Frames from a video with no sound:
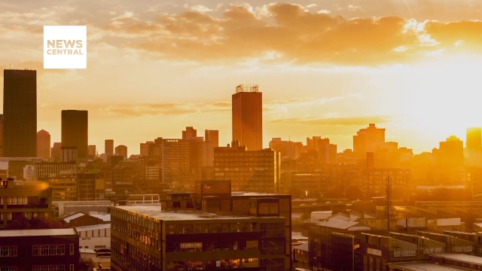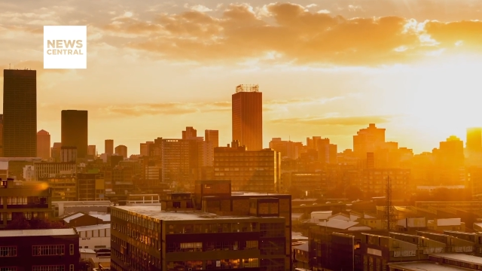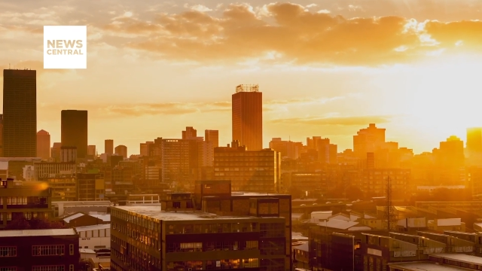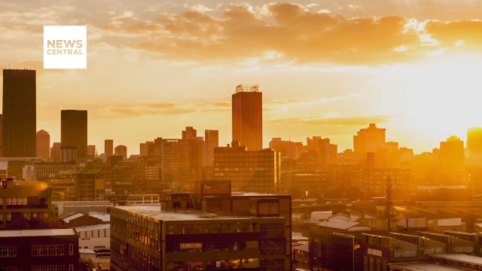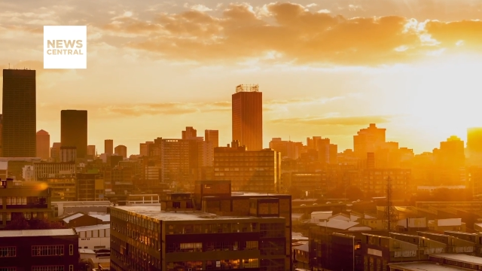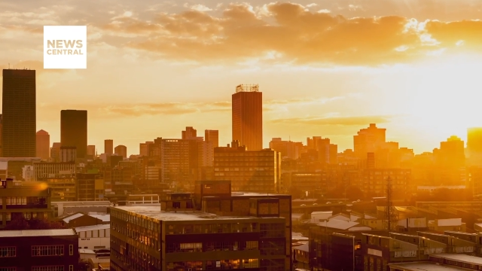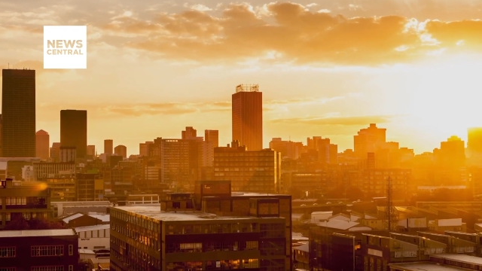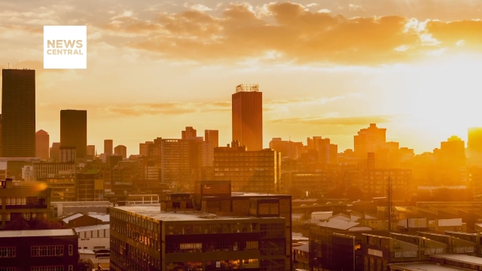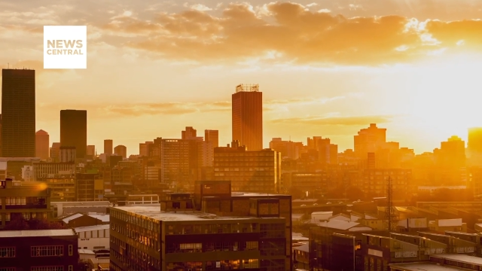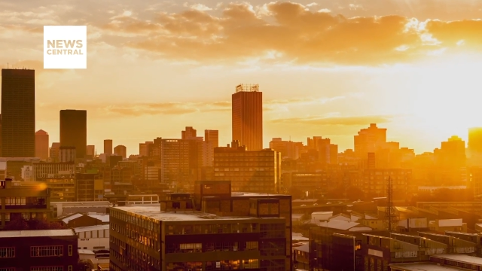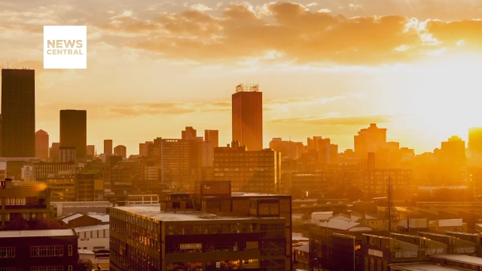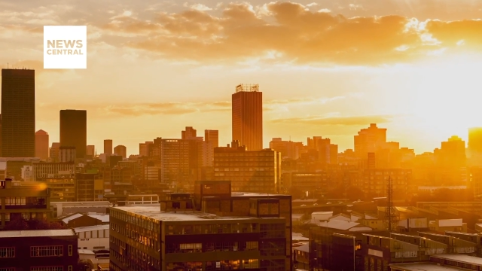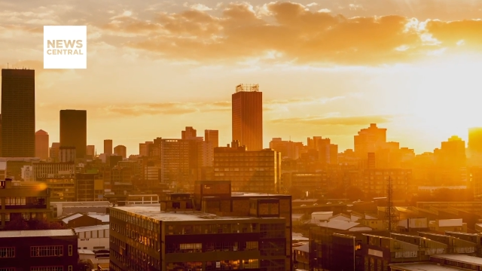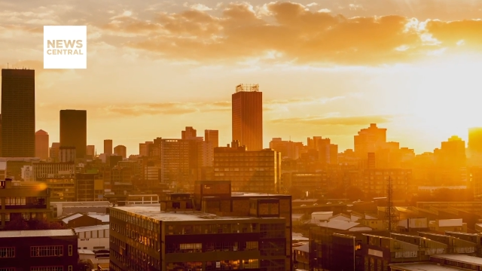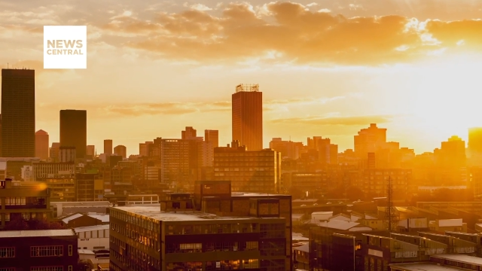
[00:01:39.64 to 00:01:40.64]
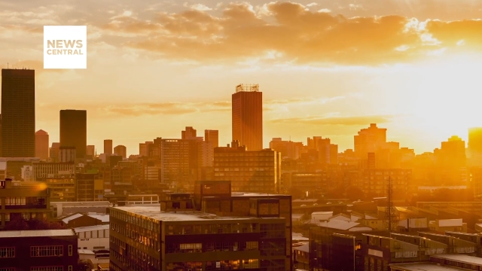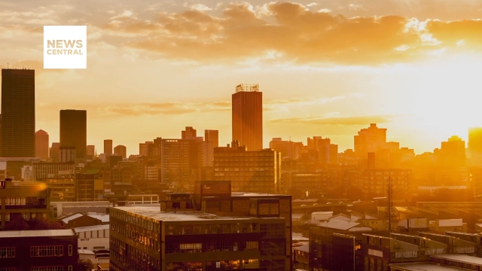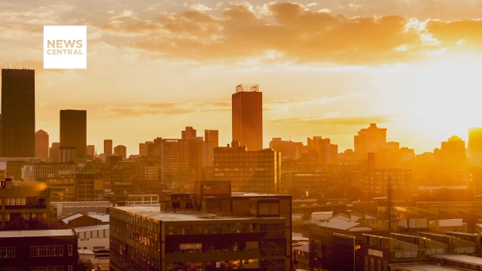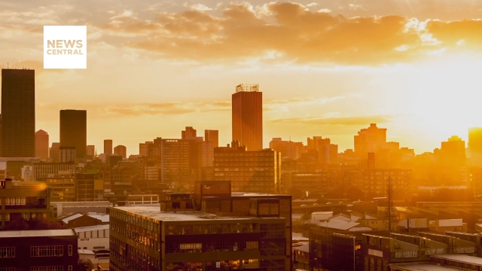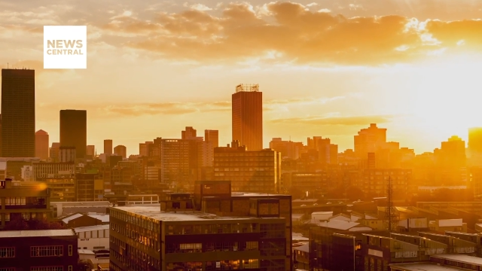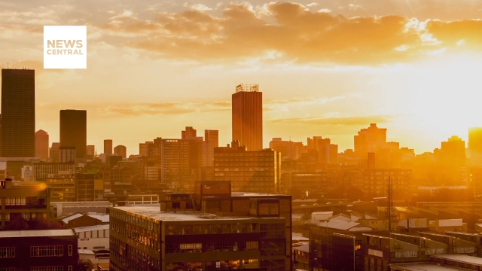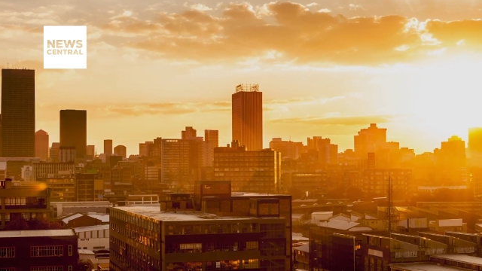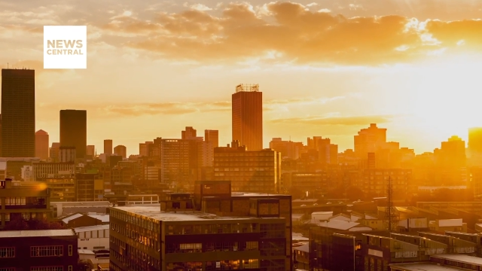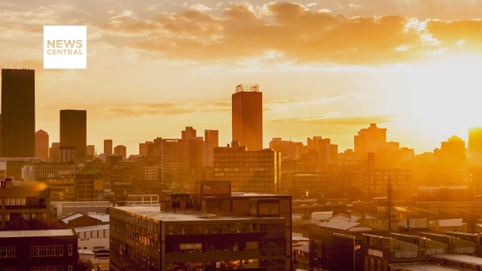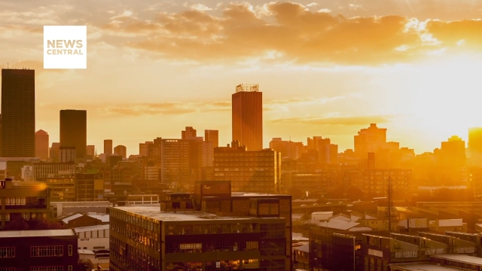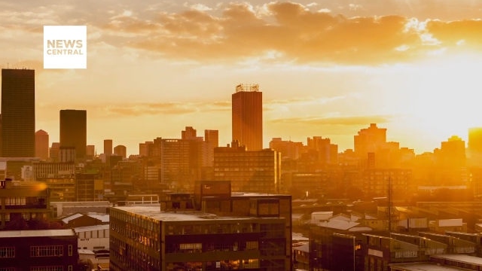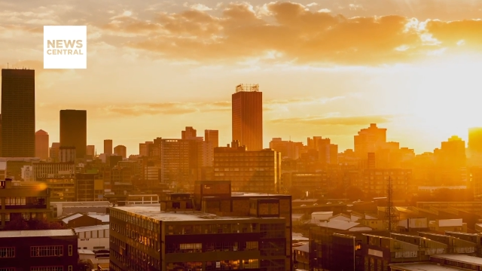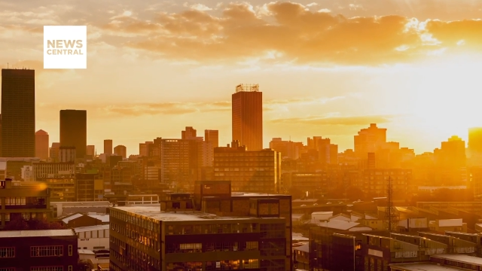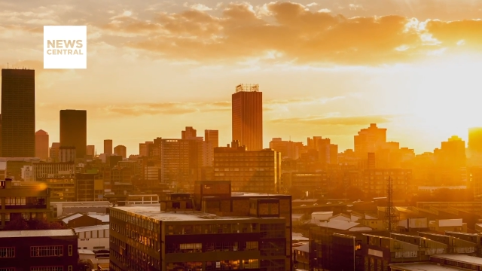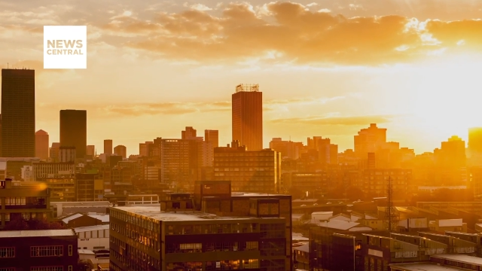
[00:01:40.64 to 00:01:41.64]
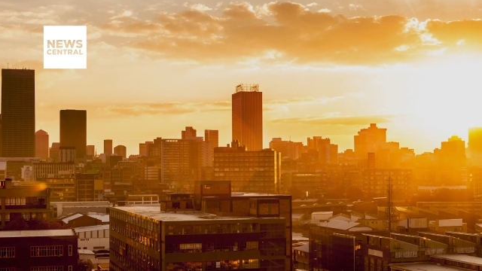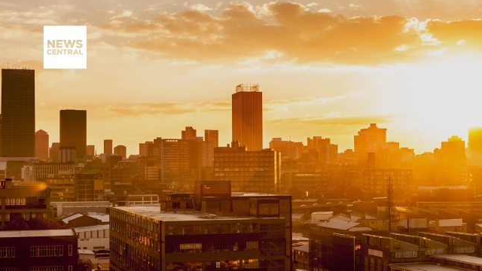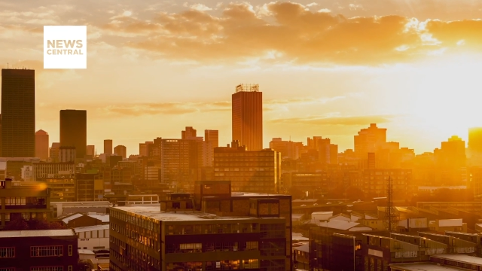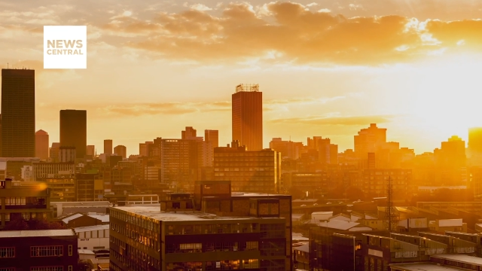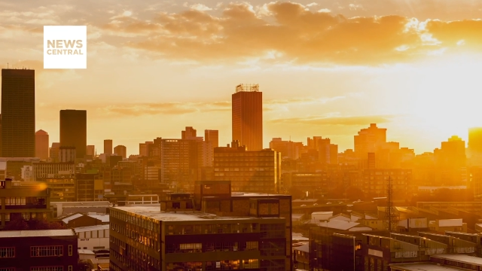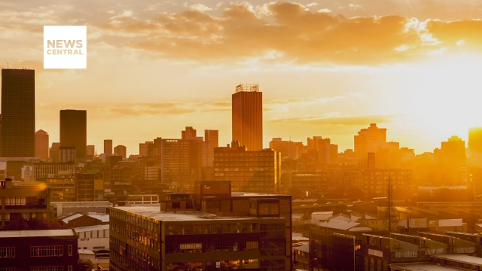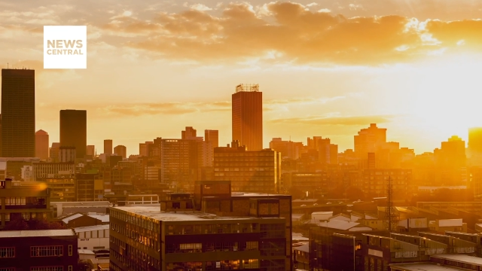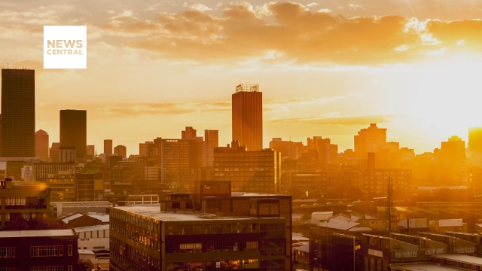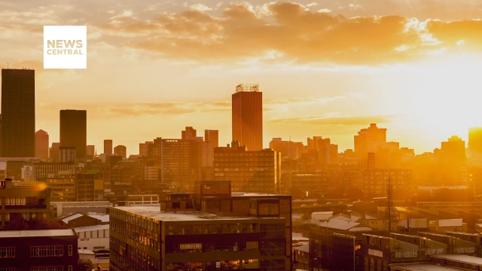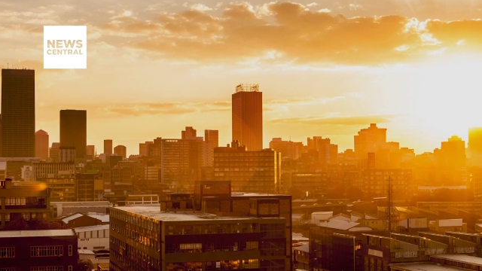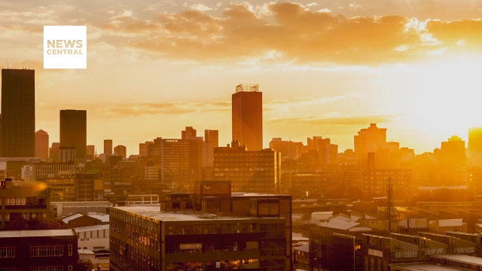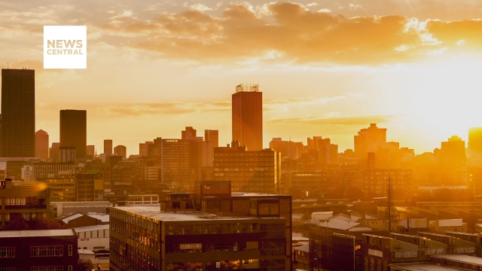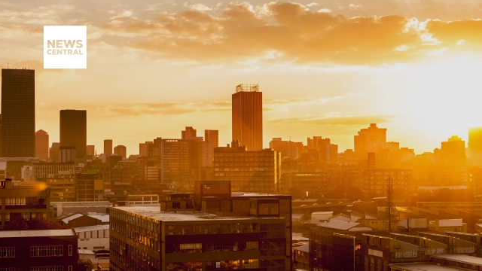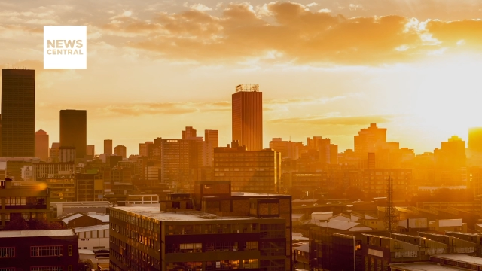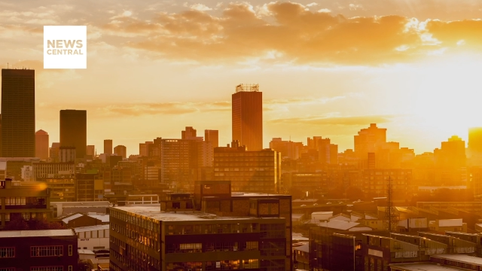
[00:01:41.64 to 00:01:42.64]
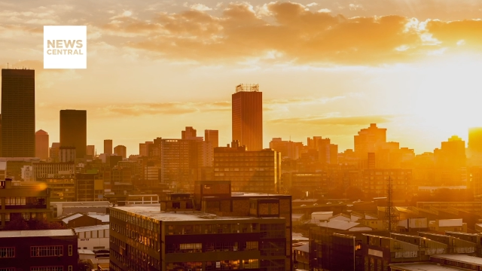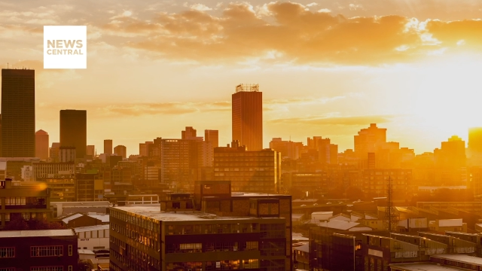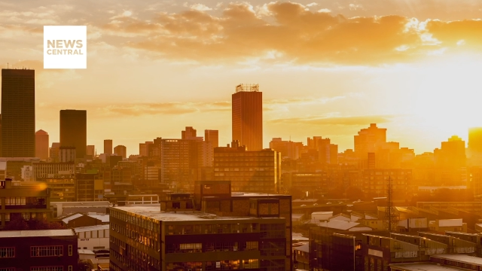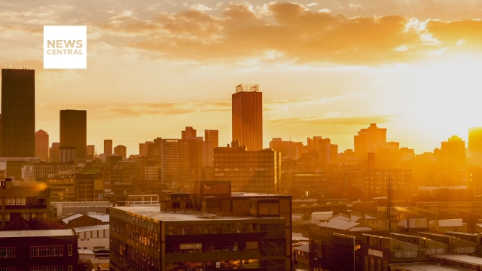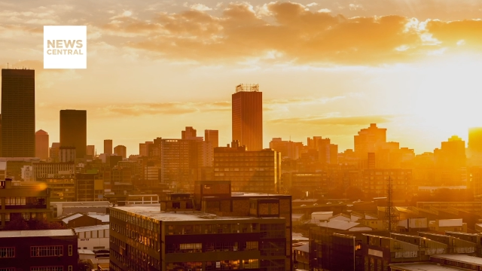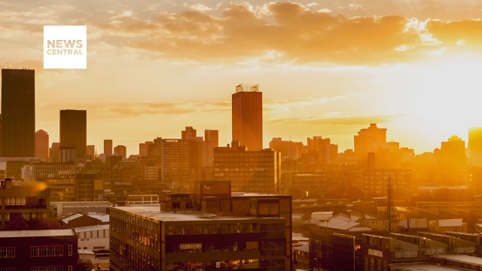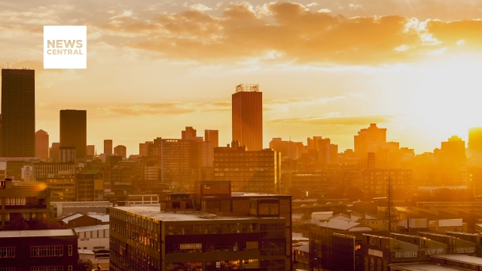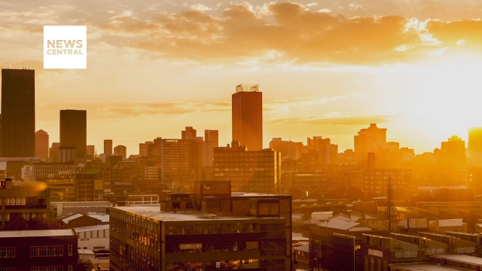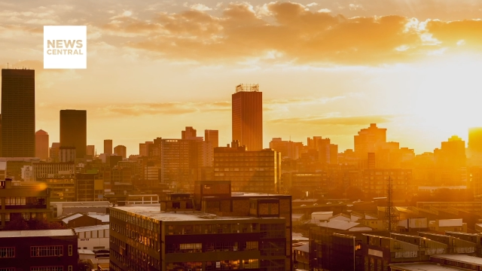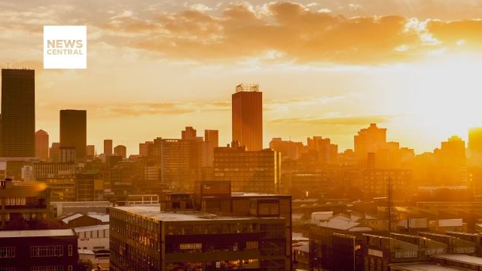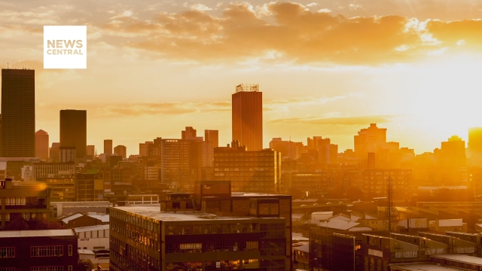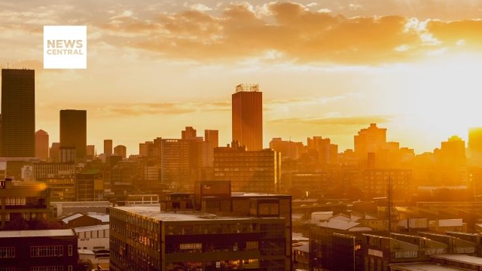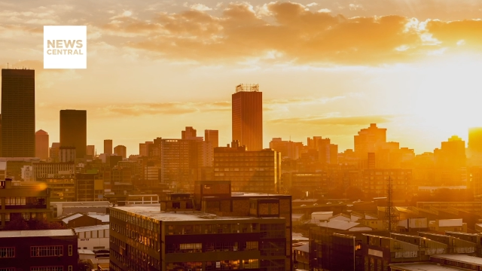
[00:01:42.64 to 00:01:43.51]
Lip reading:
Nobody's mouth can be seen.